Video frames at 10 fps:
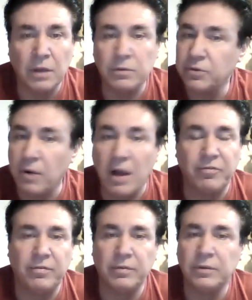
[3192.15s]
It was
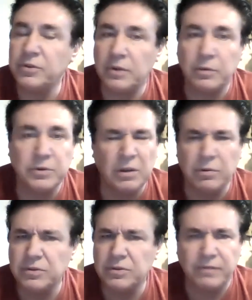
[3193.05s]
rough. It
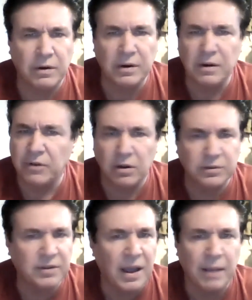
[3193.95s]
was very
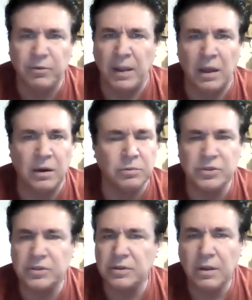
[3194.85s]
difficult times, man. It
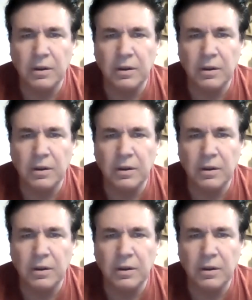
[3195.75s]
was